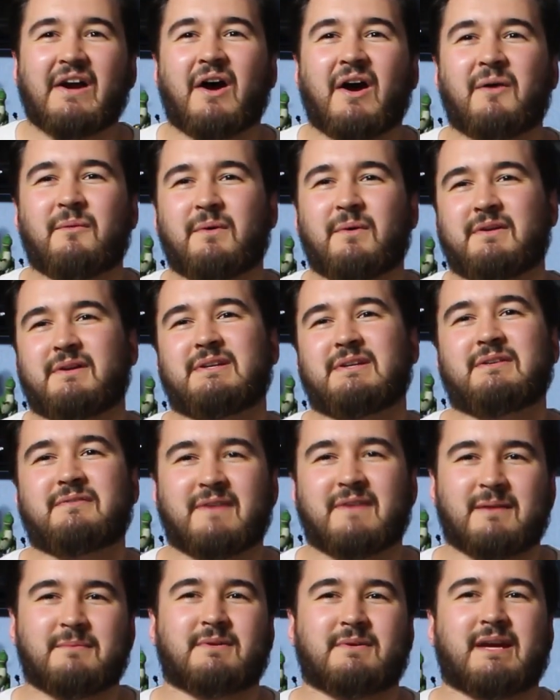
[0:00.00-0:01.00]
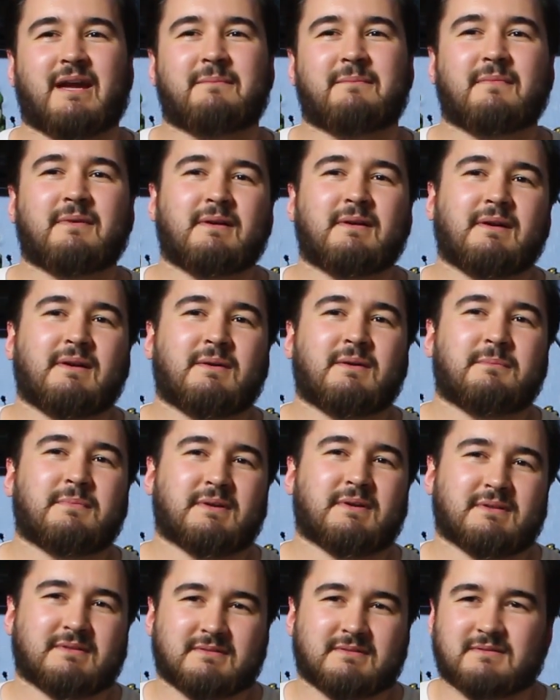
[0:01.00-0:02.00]
I want a new Fable game.
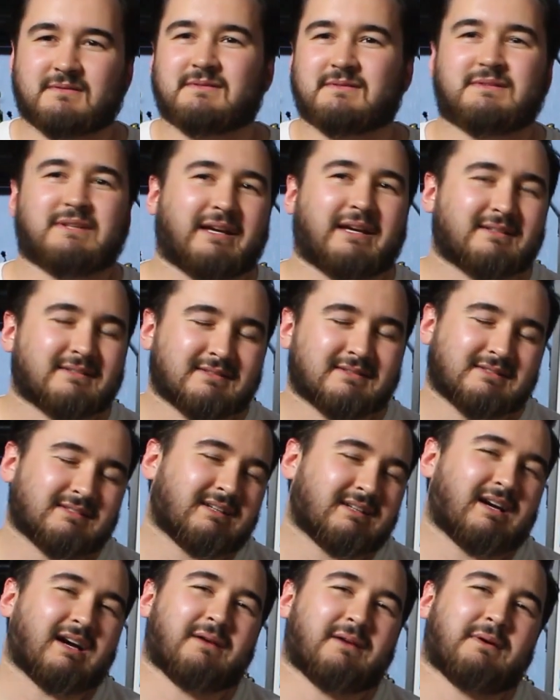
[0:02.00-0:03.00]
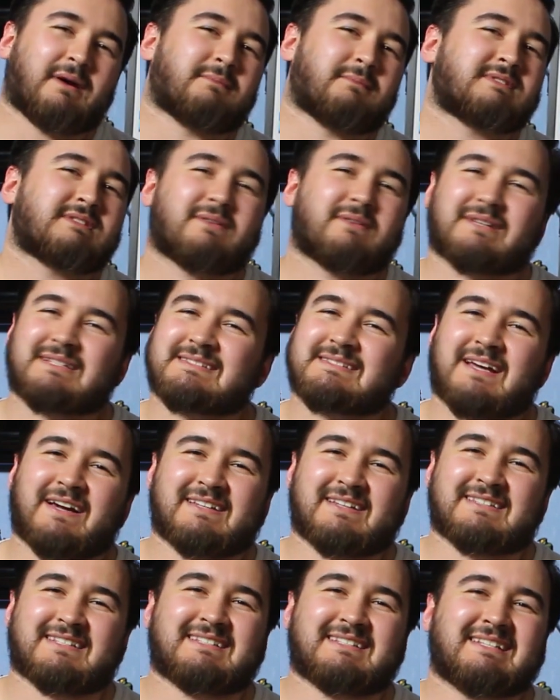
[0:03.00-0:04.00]
But yeah, I'm so
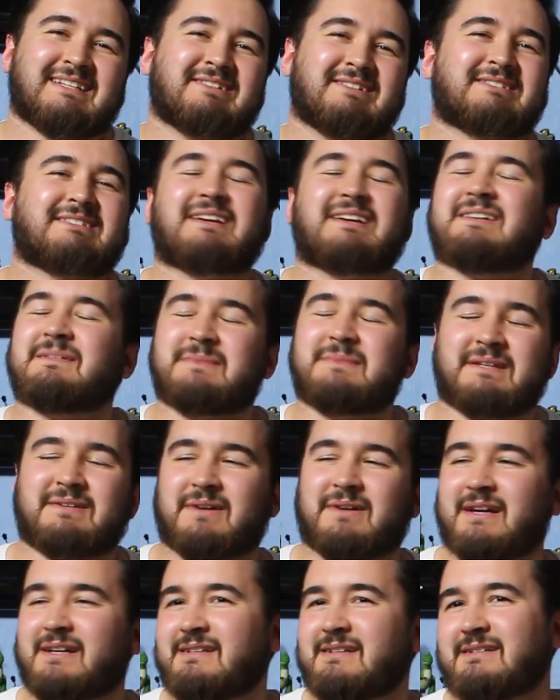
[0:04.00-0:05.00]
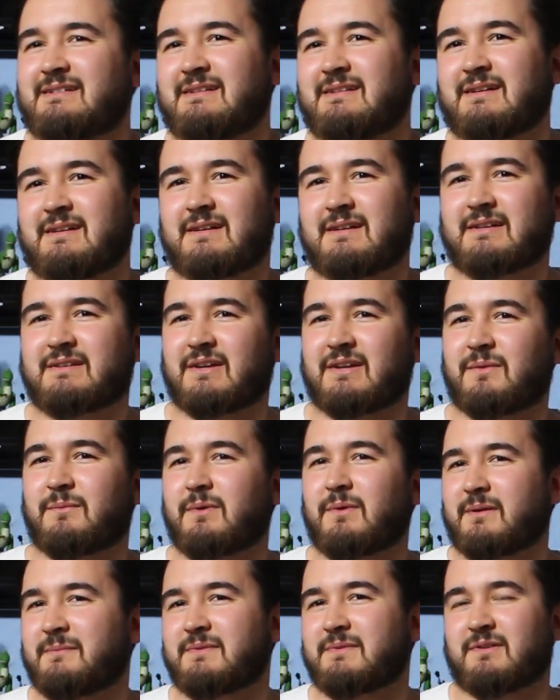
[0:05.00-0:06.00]
excited. It's going to be great. I don't know
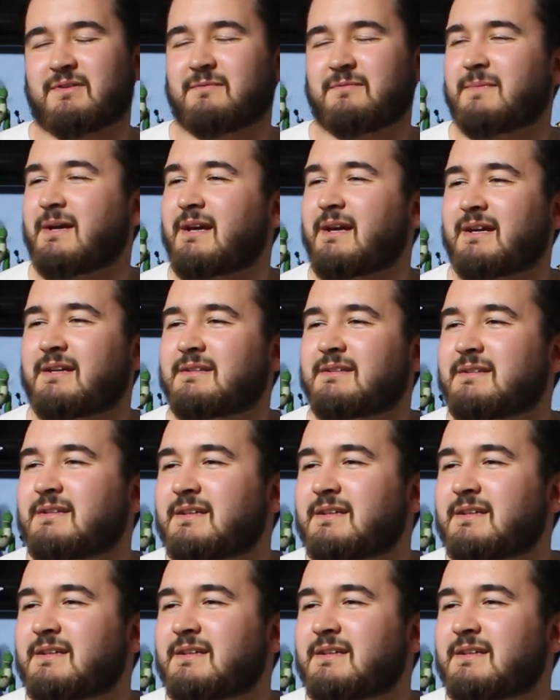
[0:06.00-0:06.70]
what I'm doing with my head.